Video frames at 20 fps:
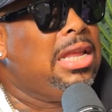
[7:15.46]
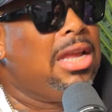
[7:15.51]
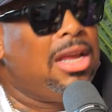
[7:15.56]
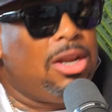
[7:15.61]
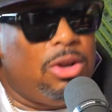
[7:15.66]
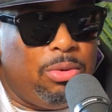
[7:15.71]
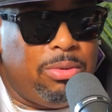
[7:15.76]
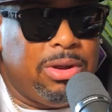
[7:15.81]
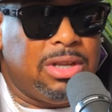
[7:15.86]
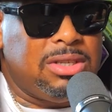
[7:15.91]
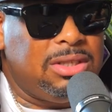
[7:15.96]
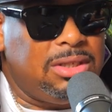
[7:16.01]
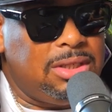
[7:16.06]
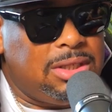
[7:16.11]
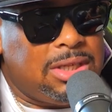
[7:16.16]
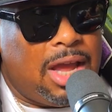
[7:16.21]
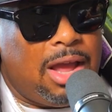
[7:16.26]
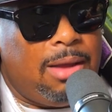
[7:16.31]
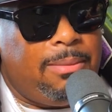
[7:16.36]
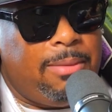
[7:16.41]
then the rest of the
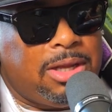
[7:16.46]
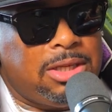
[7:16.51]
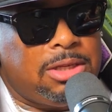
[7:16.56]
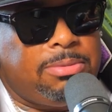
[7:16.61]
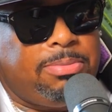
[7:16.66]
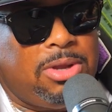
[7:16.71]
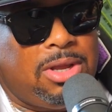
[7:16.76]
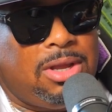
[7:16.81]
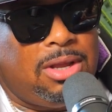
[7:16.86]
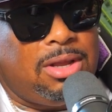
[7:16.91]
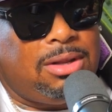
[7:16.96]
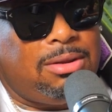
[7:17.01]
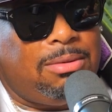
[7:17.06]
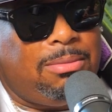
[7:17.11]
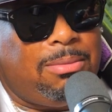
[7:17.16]
time I spent,